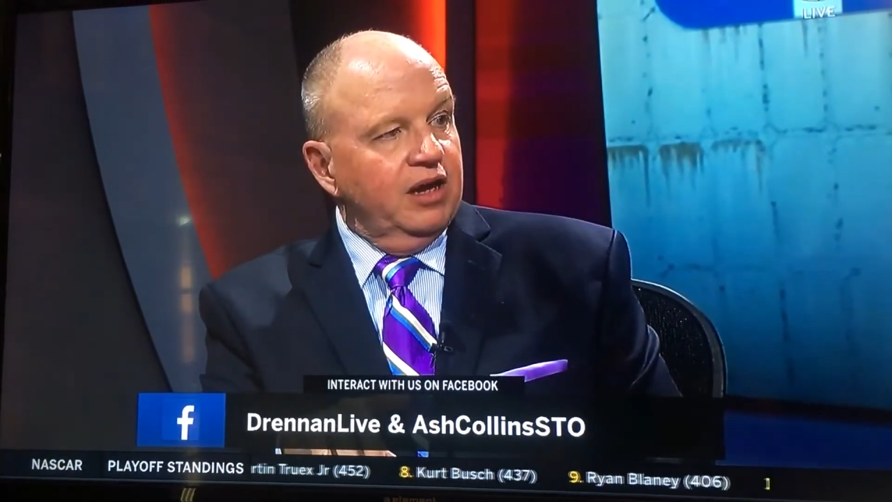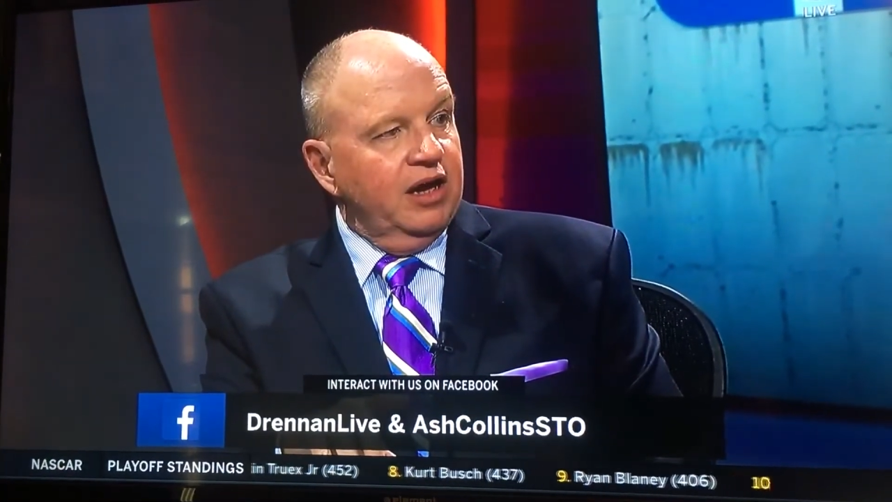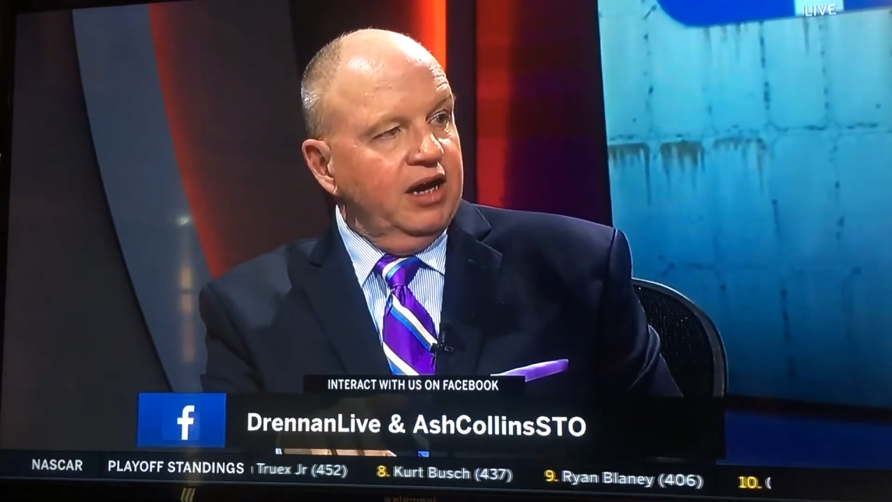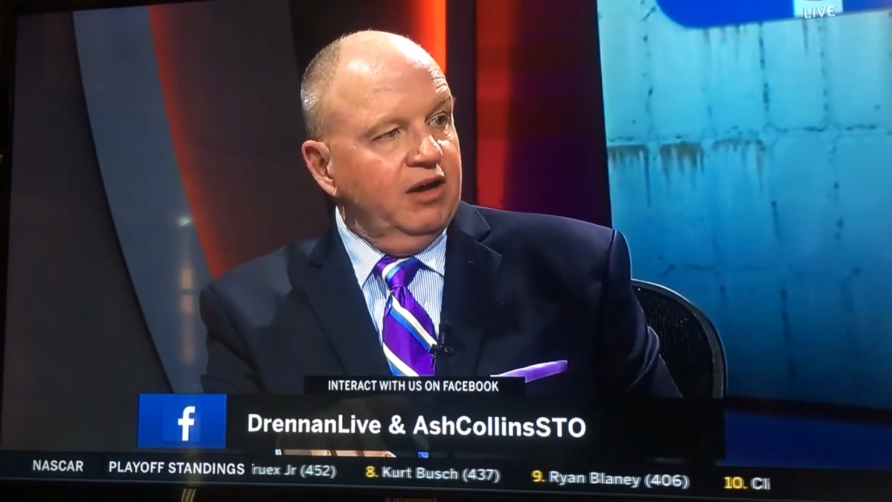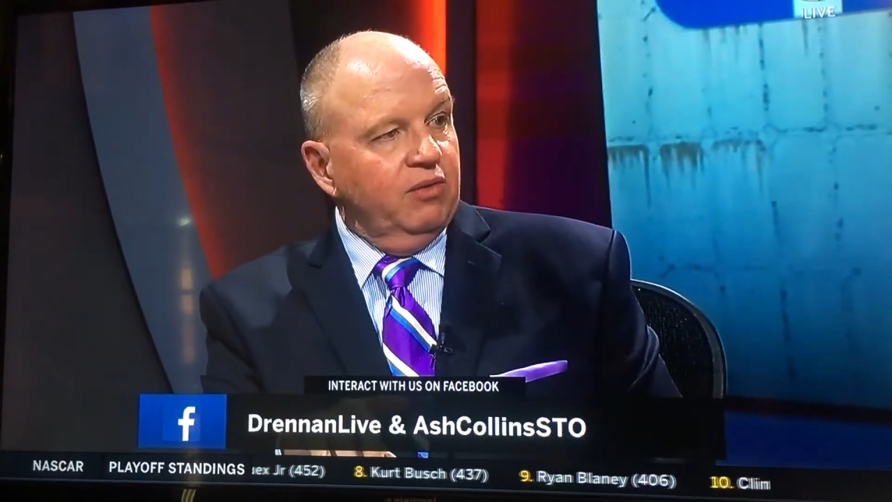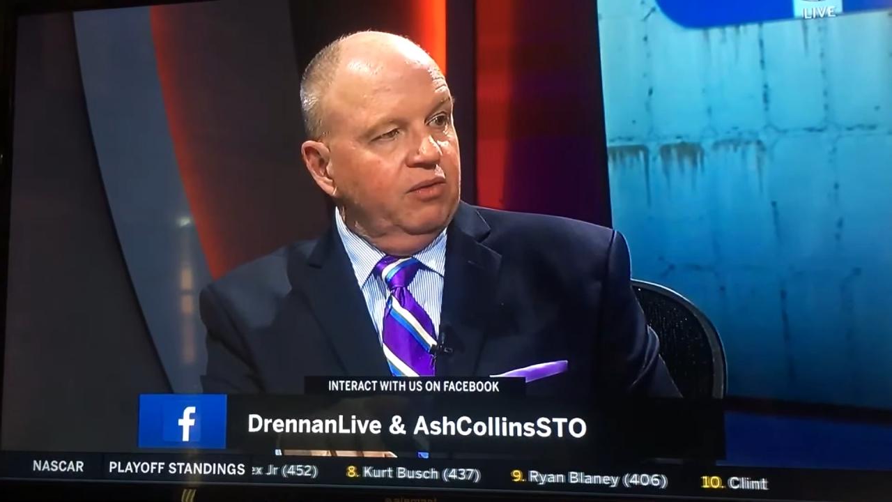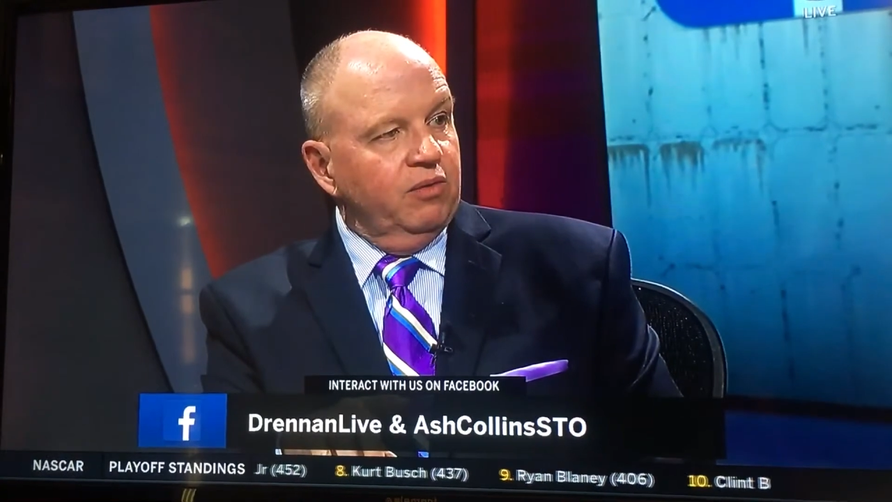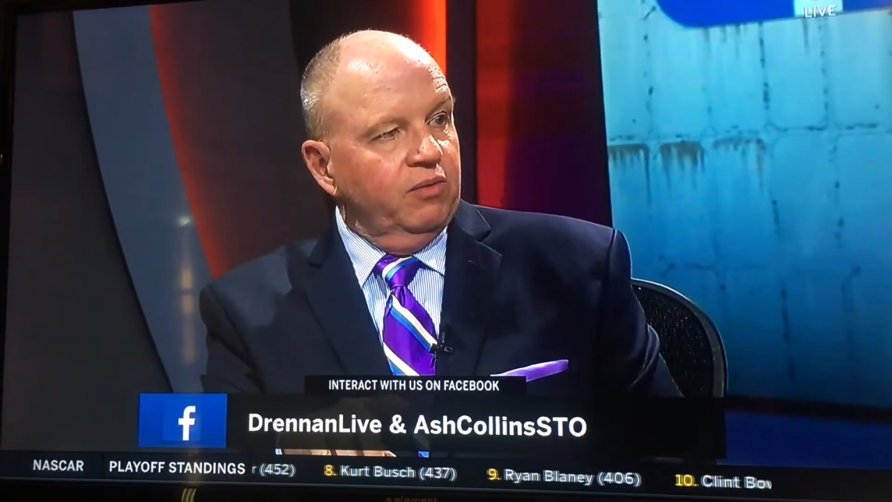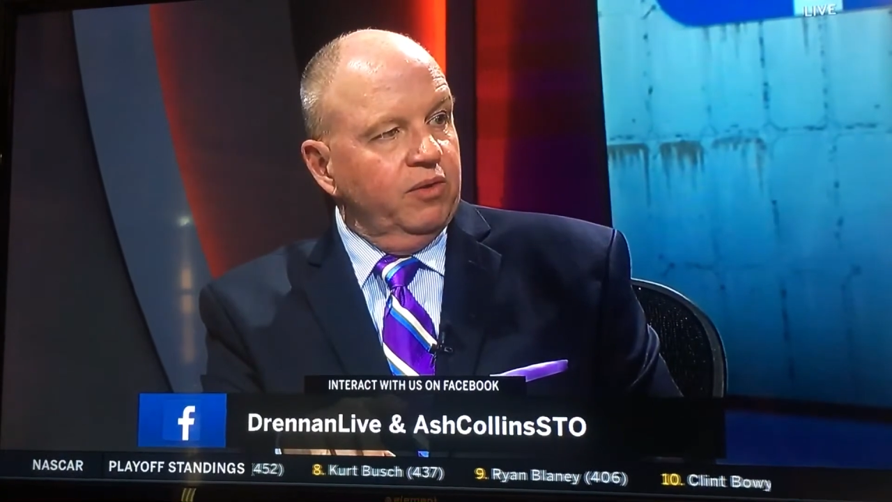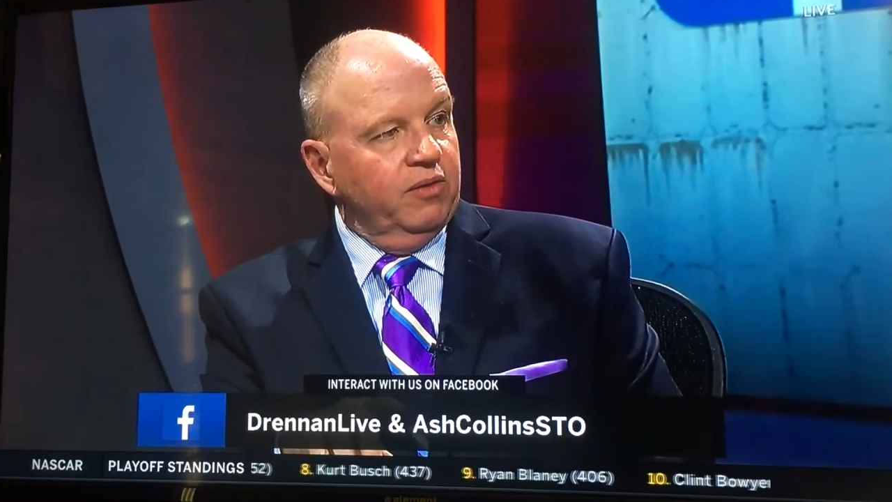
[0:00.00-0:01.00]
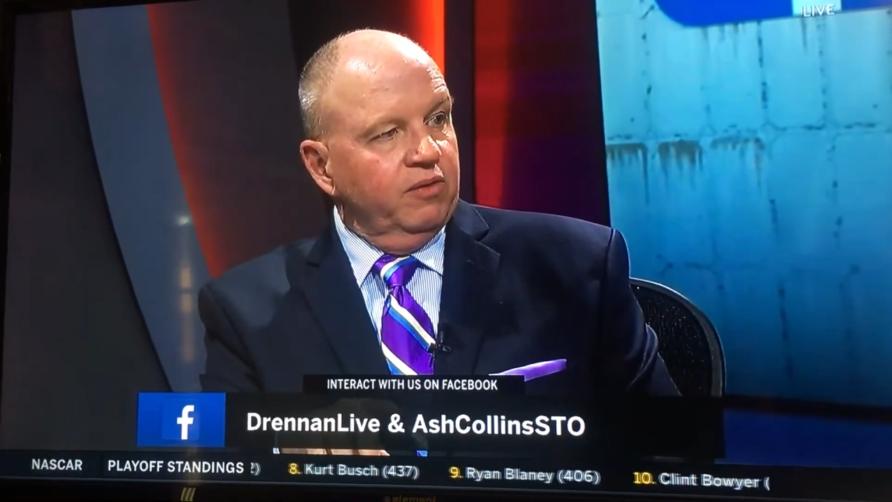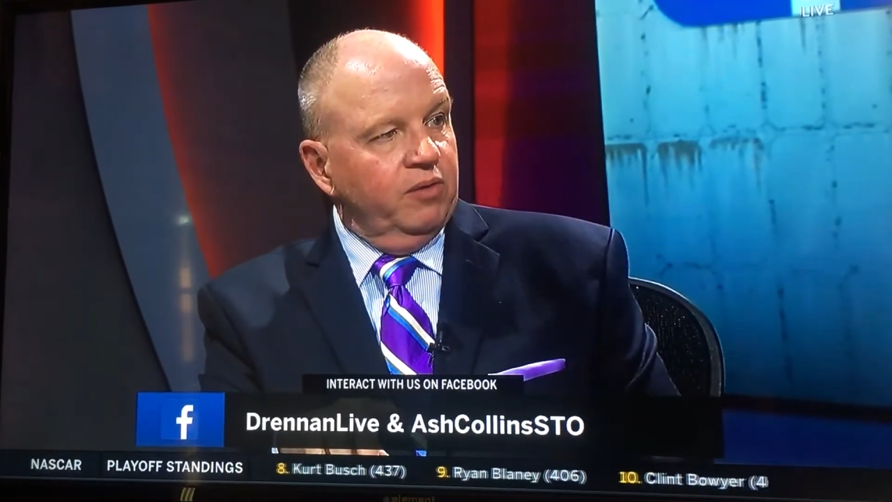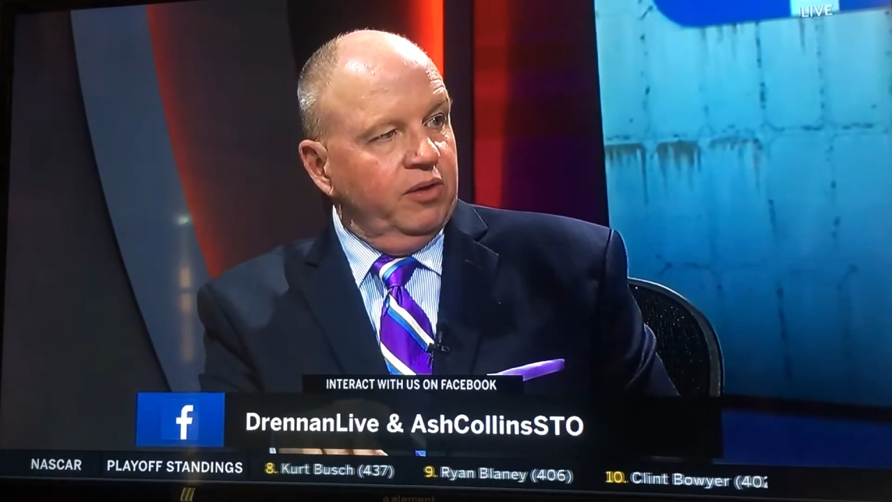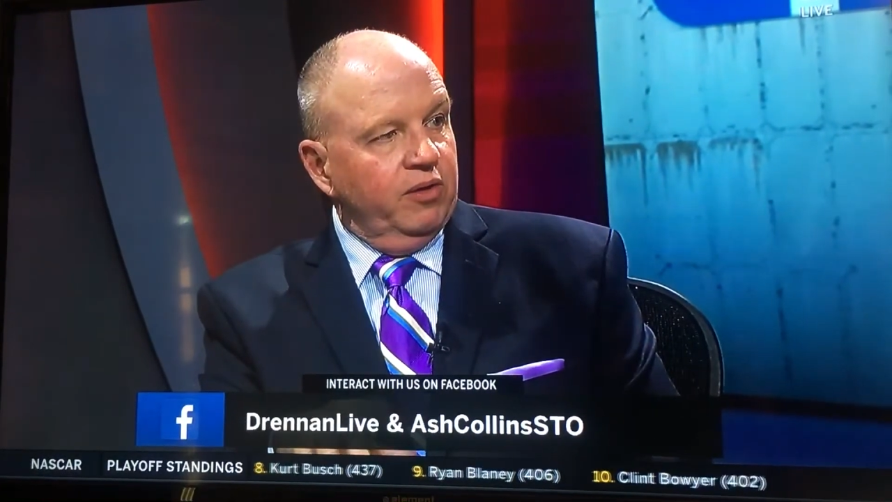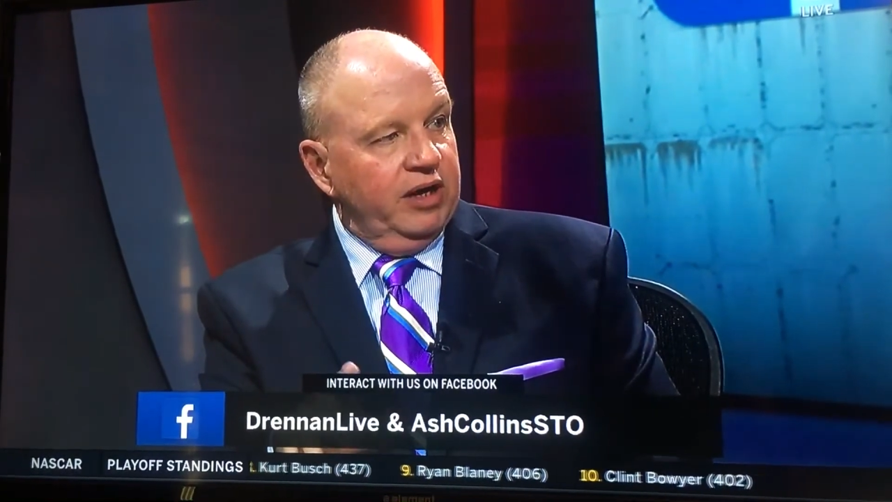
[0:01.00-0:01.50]
And we are
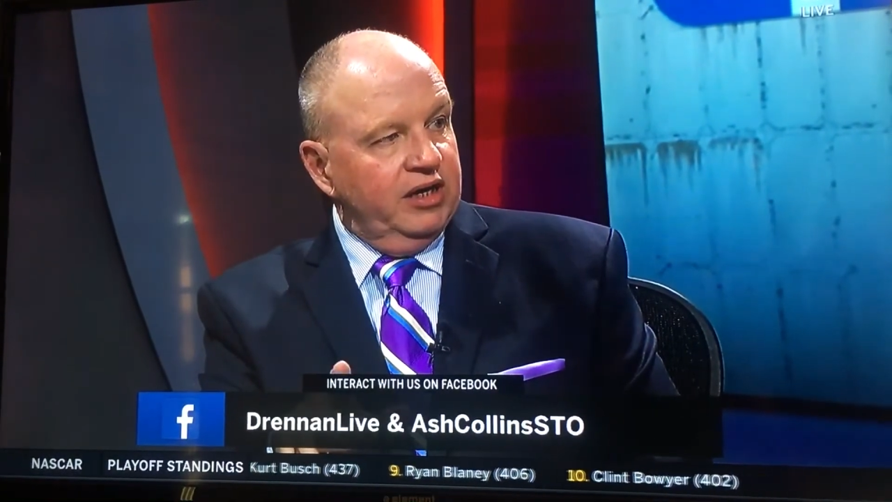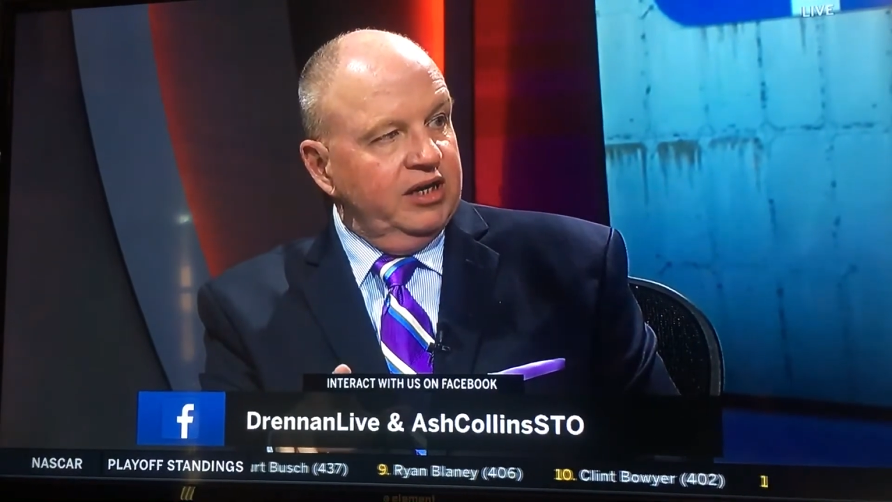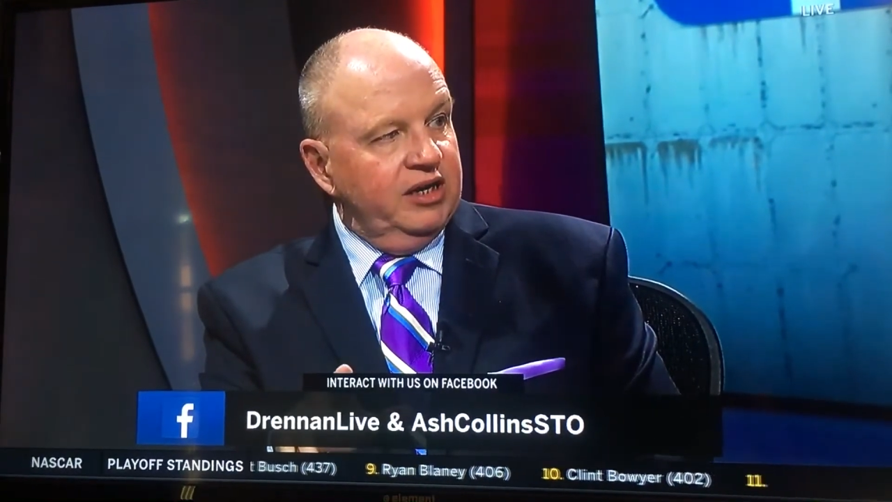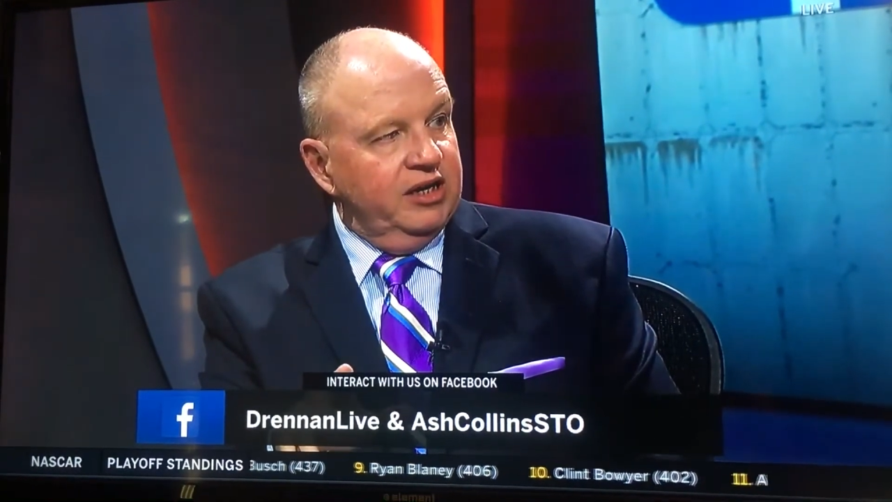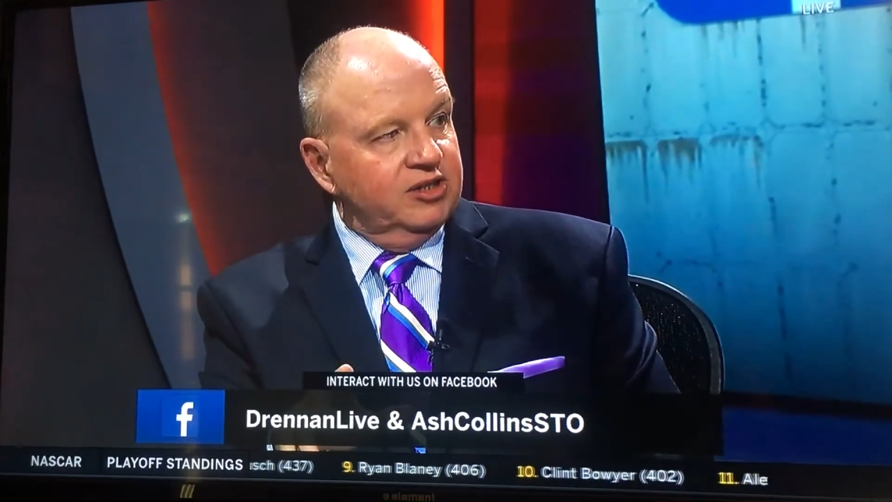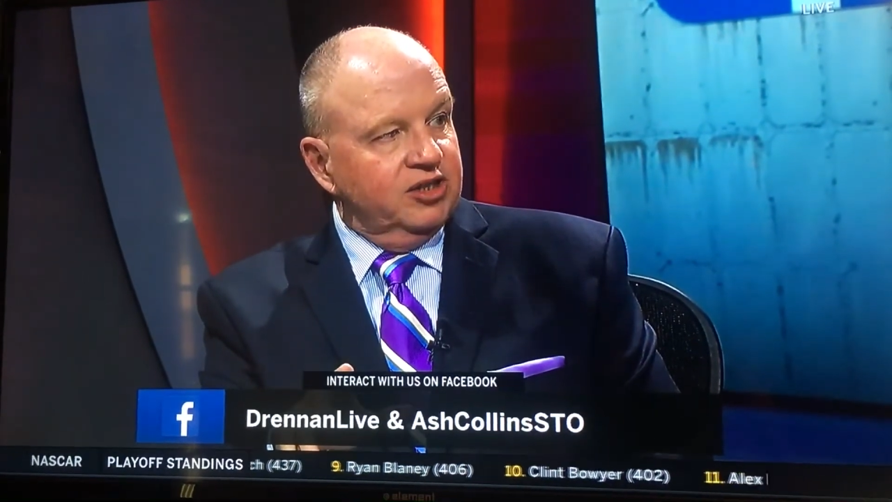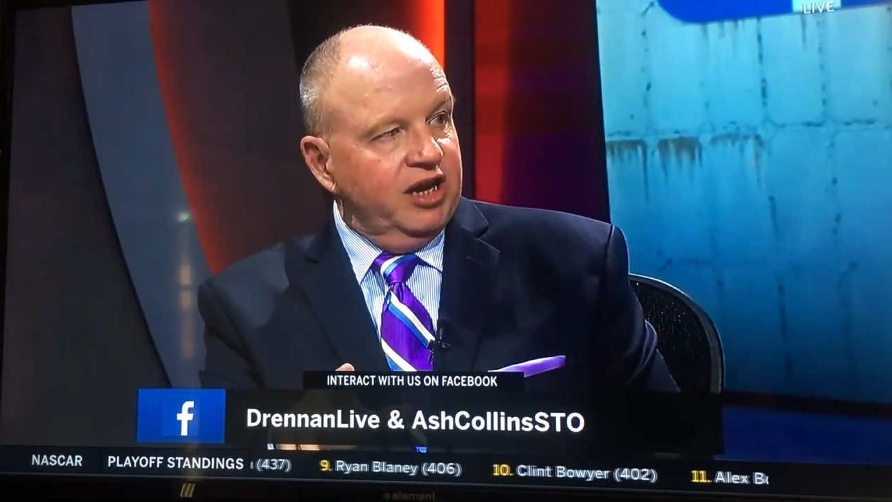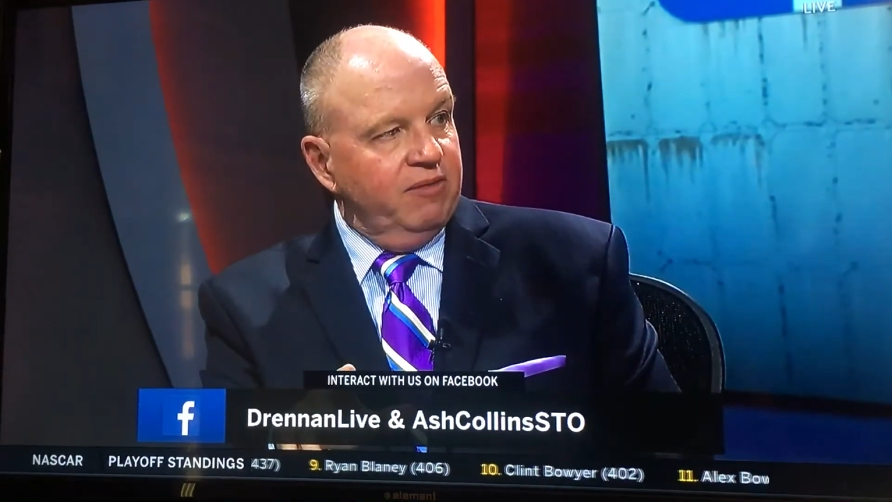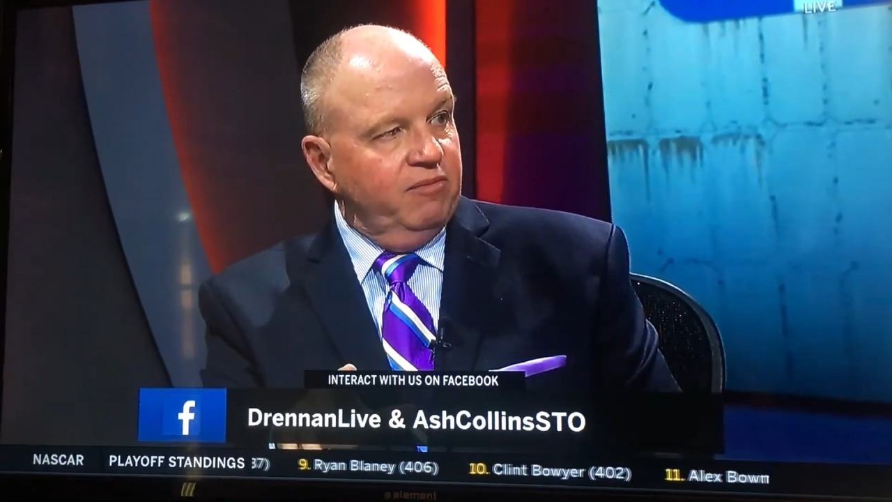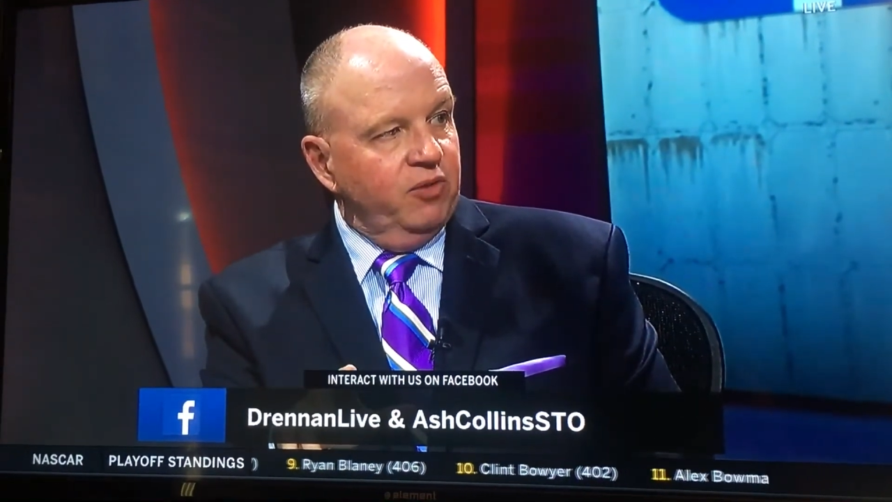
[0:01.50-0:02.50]
we were in an Indians game.